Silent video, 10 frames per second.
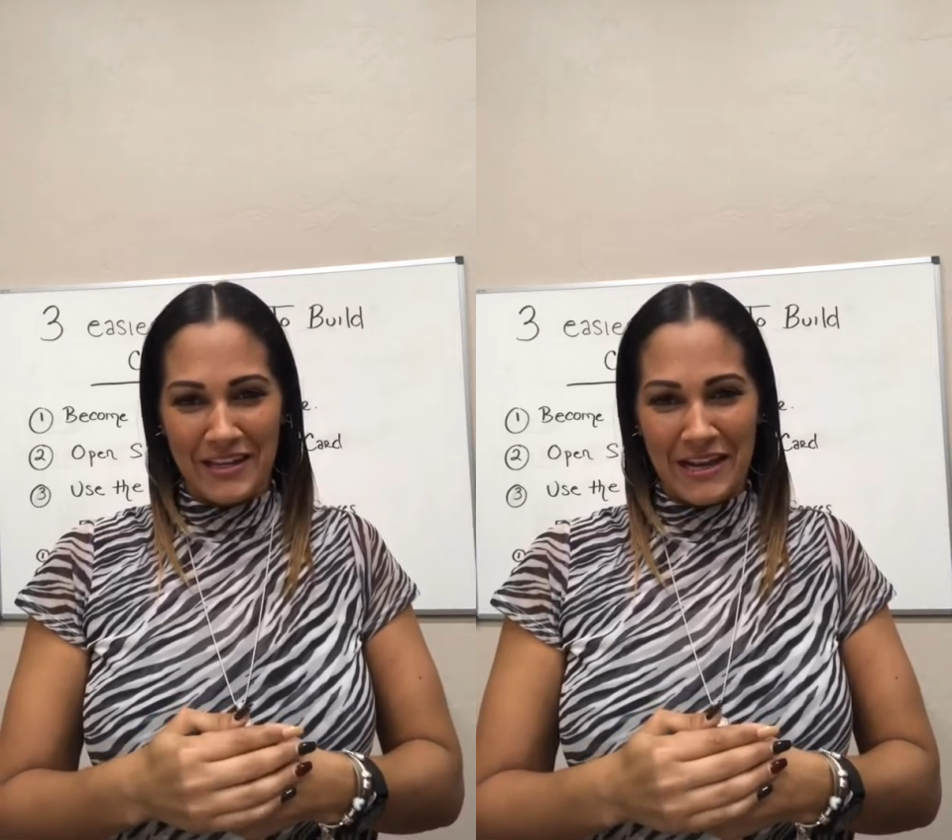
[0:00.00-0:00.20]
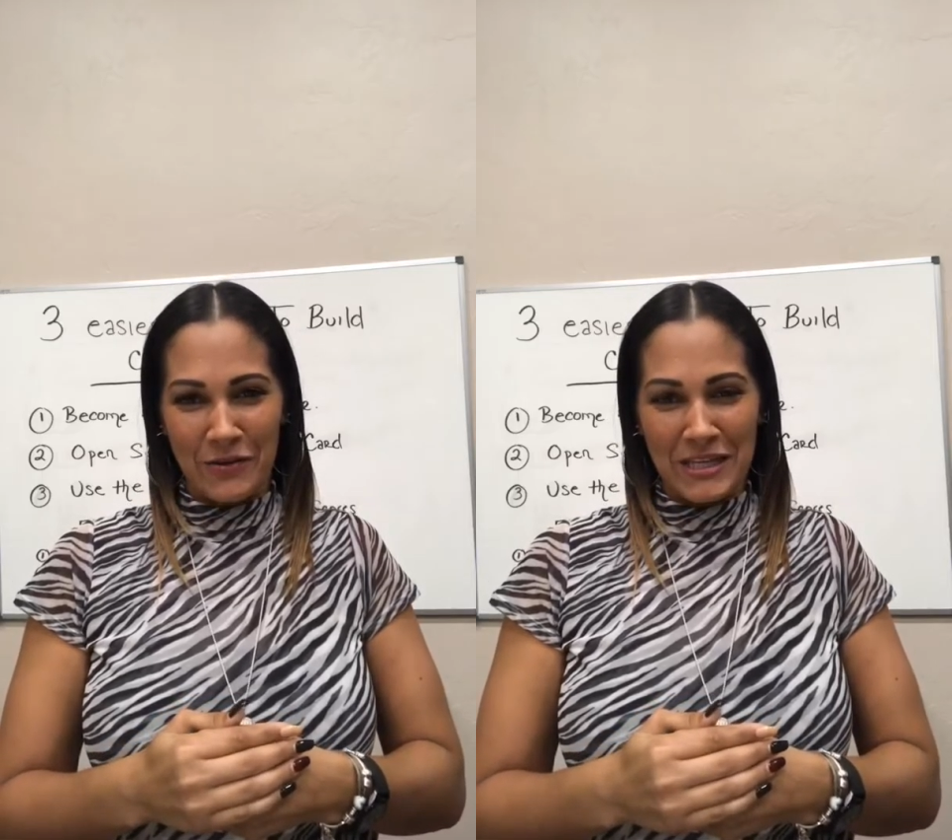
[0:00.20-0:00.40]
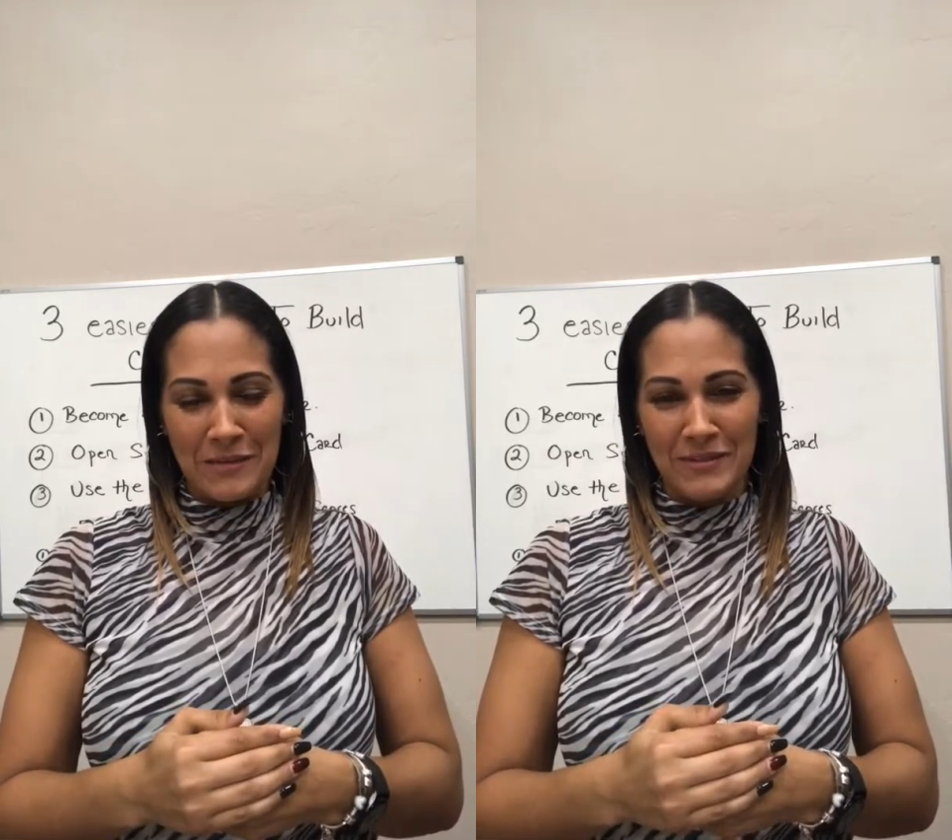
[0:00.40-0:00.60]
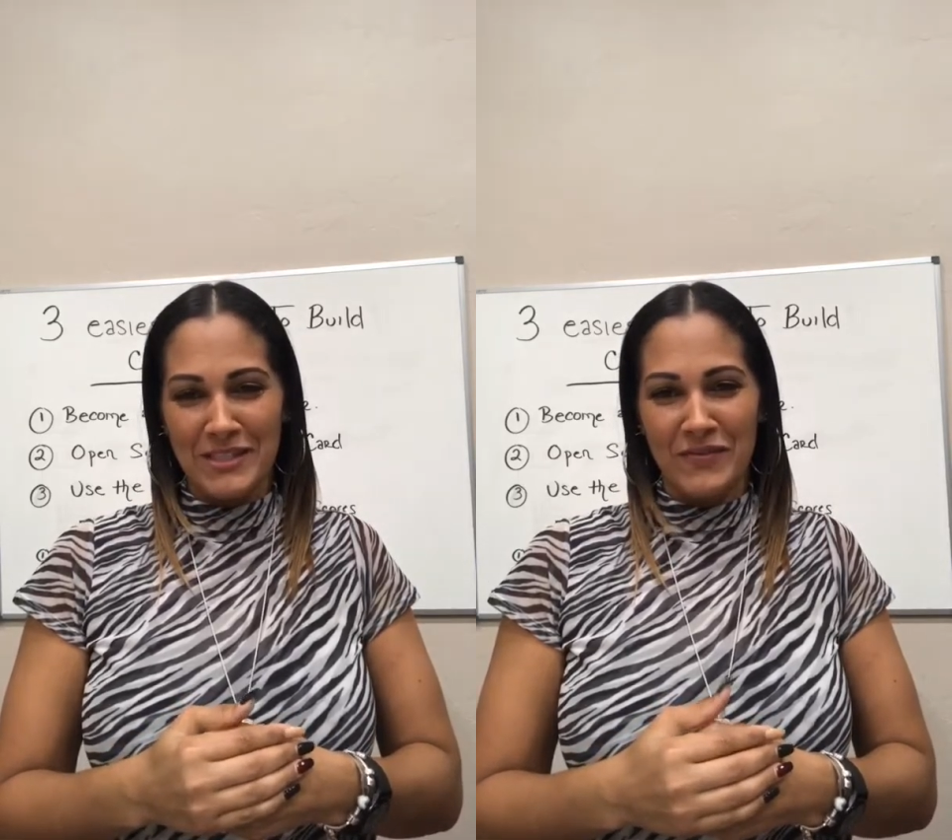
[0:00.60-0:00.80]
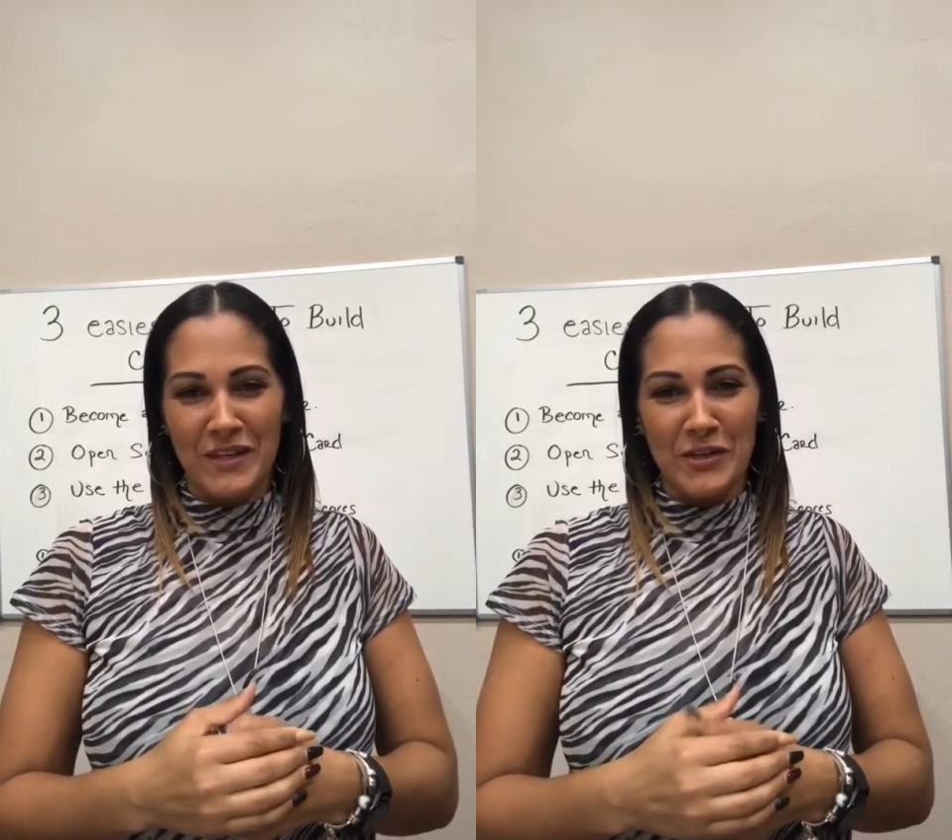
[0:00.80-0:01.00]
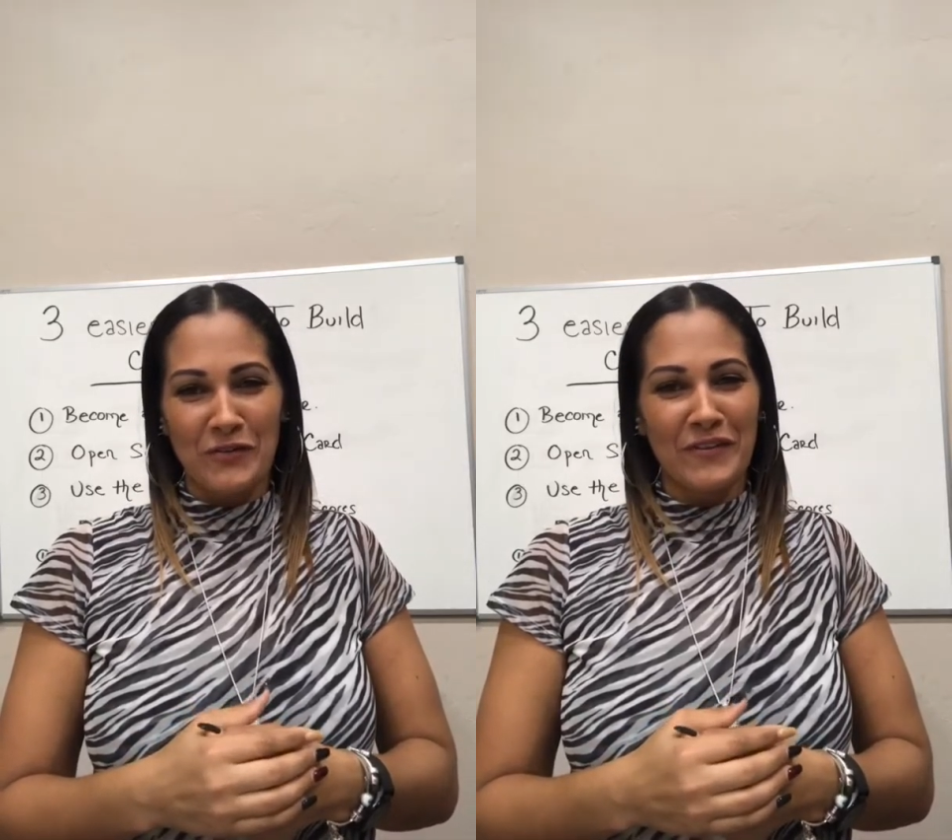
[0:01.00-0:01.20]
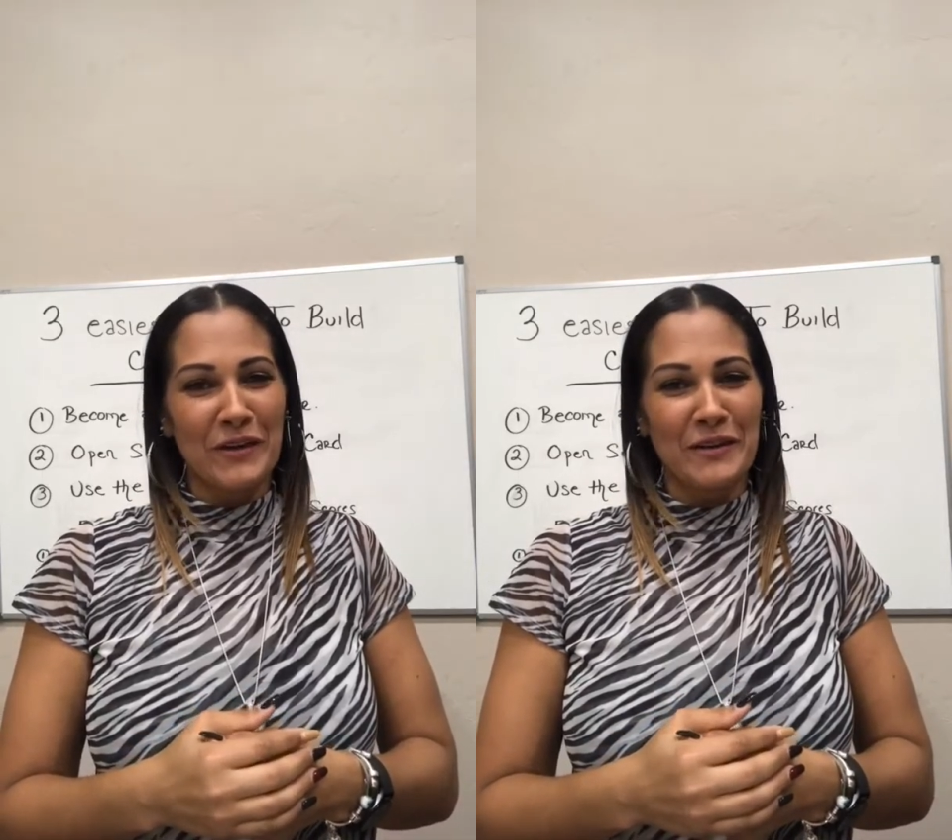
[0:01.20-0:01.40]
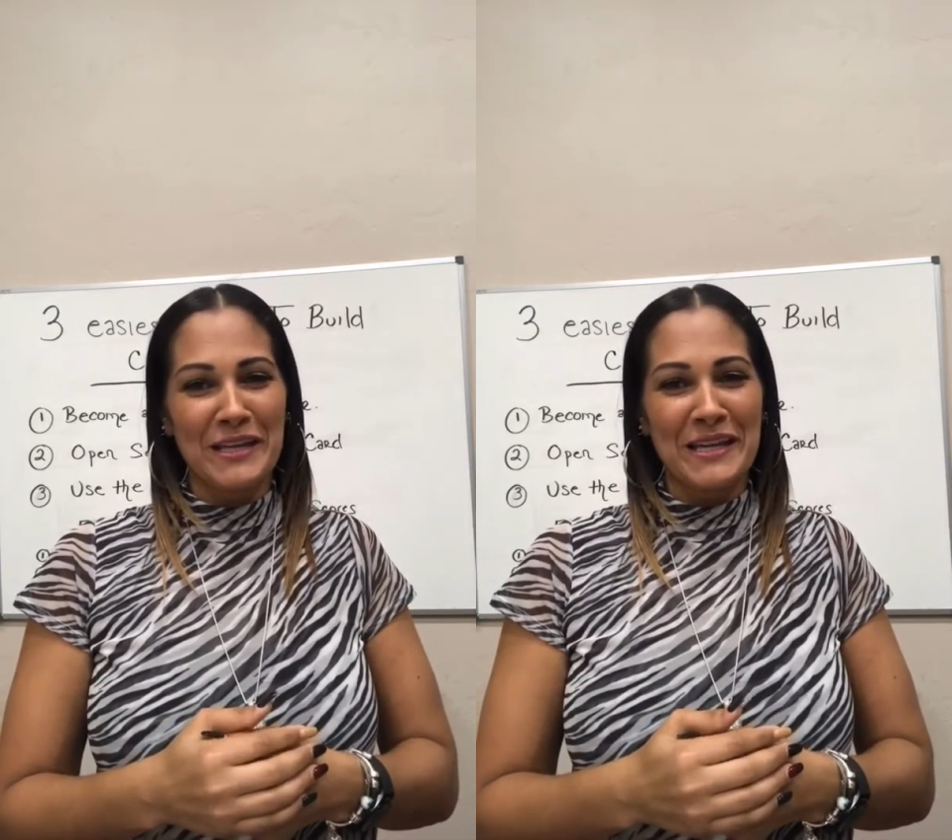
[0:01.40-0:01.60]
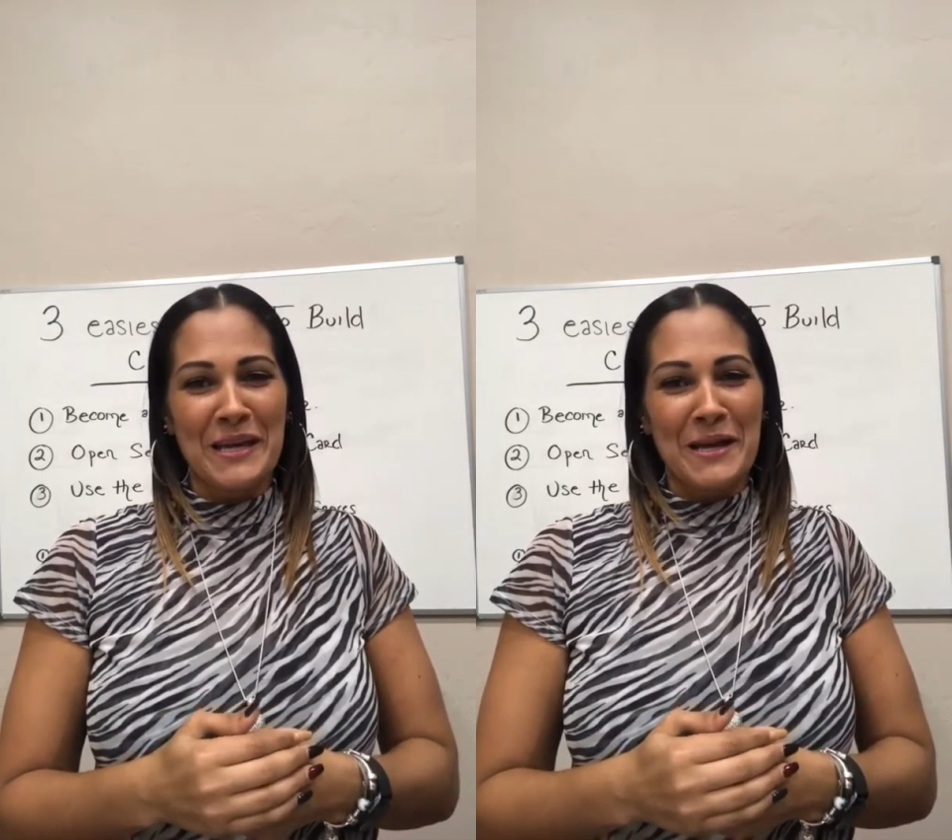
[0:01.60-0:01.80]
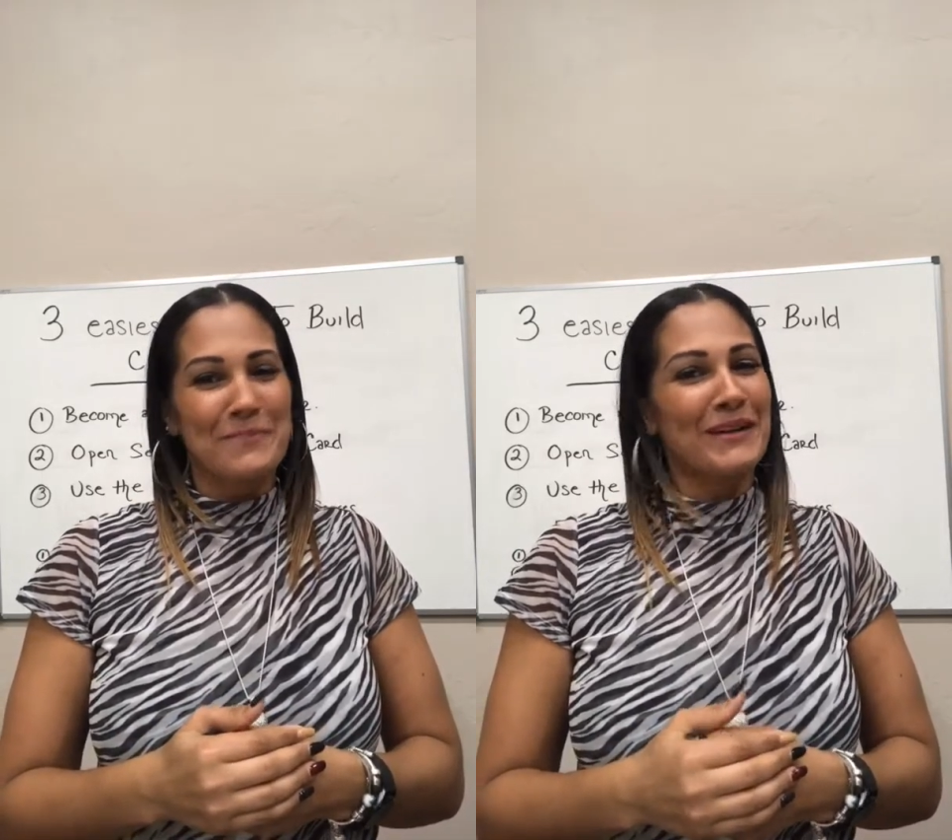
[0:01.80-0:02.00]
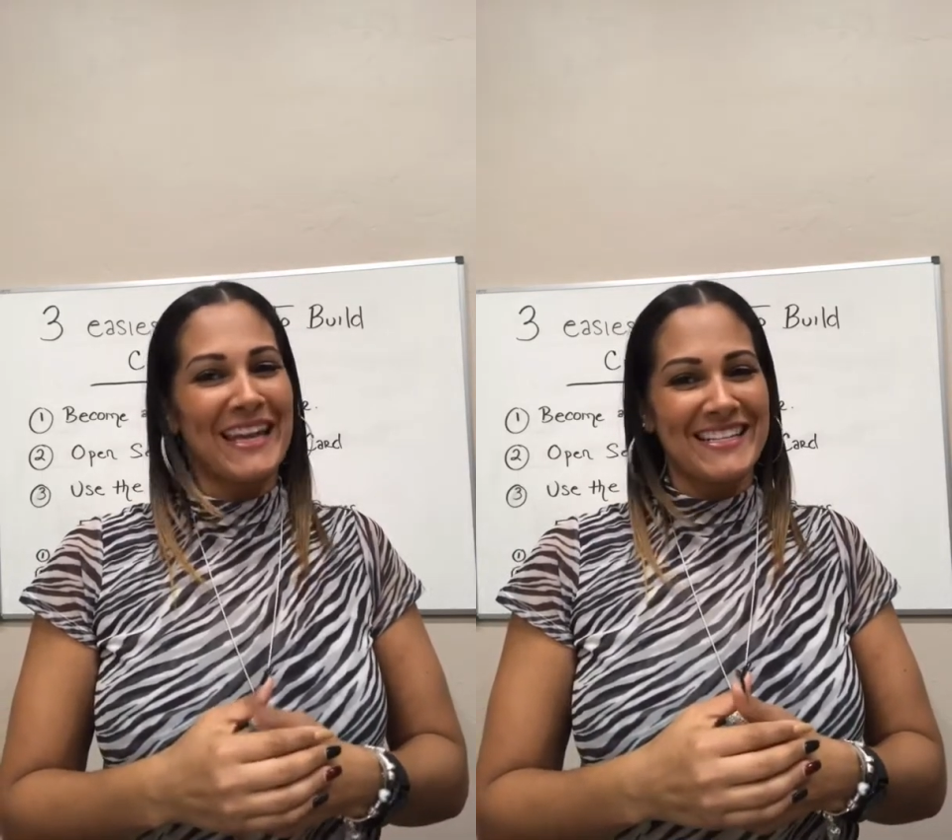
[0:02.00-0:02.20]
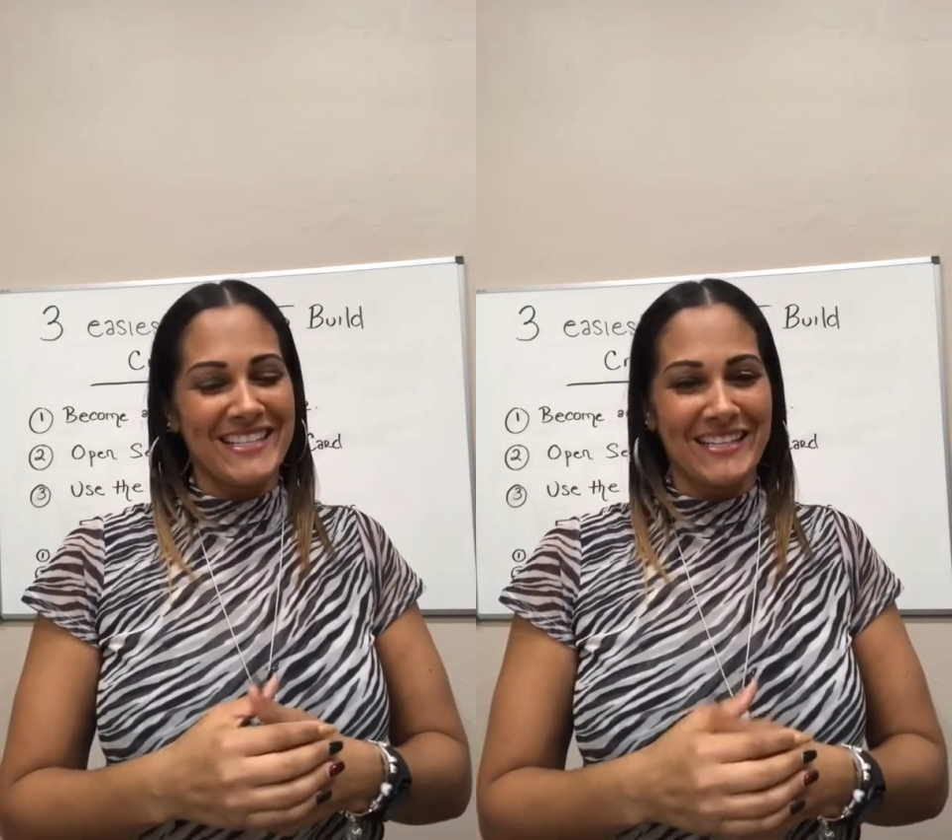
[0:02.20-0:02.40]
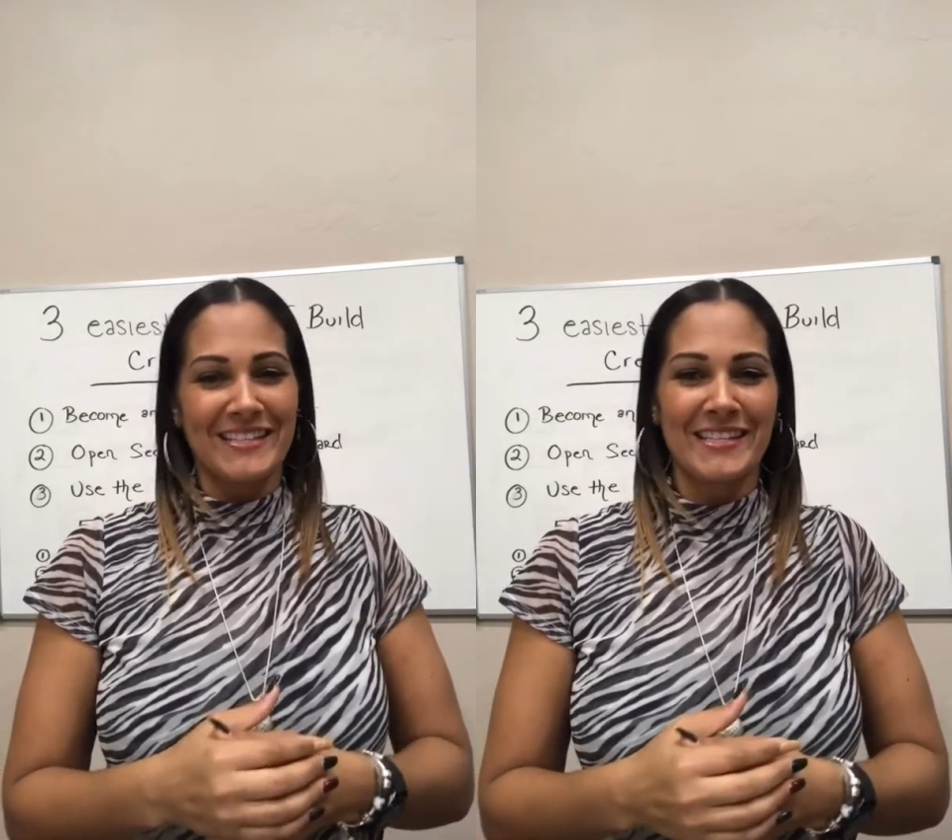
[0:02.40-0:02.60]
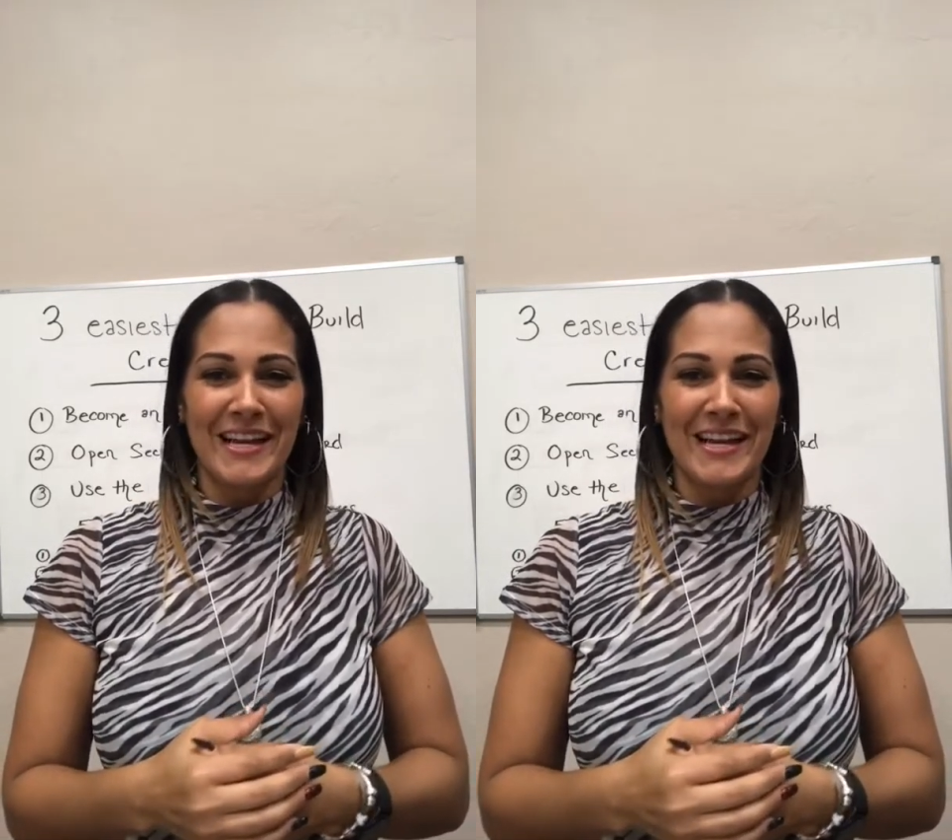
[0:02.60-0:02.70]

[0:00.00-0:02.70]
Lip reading: And I'll keep this video very pleasant.